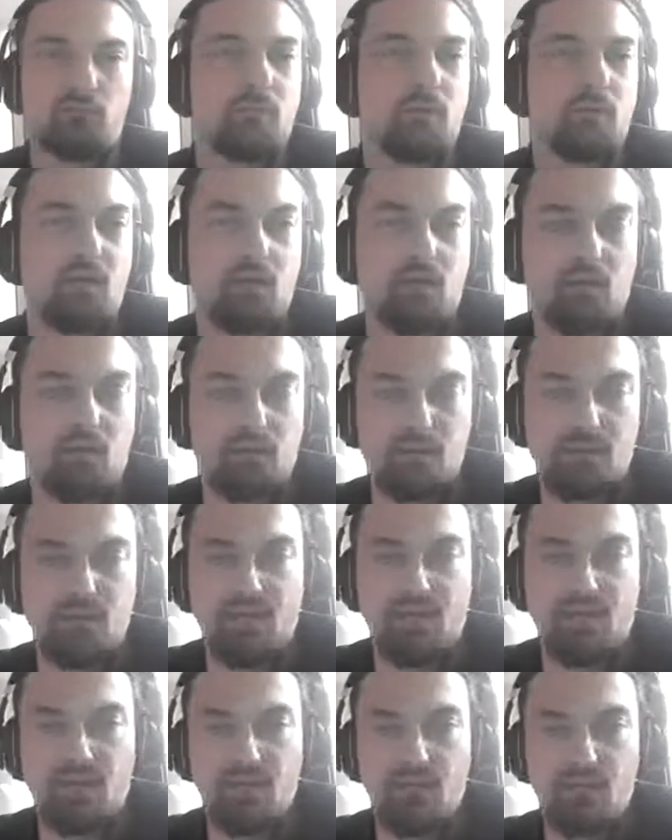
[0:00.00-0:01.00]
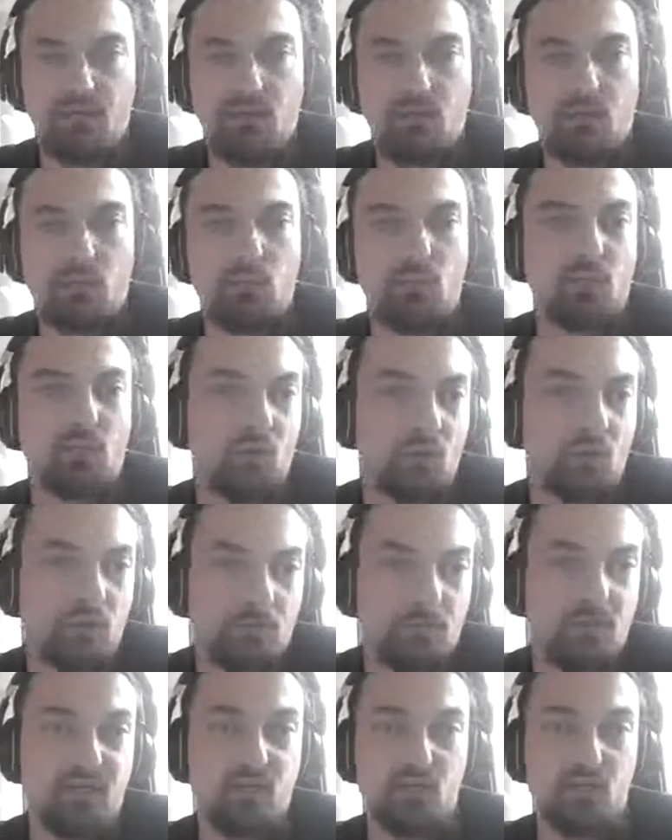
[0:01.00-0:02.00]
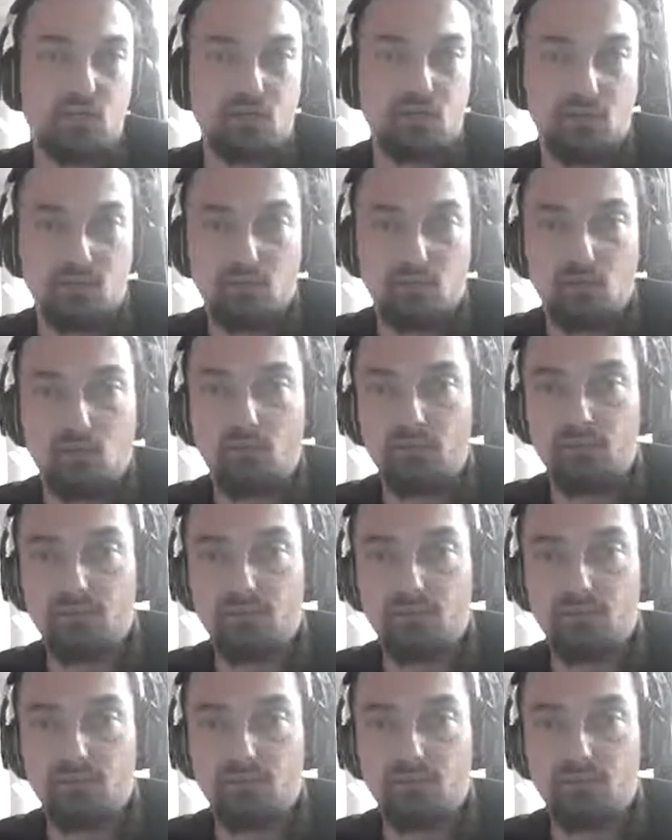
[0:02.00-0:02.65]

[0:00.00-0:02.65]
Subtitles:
a slightly broader picture of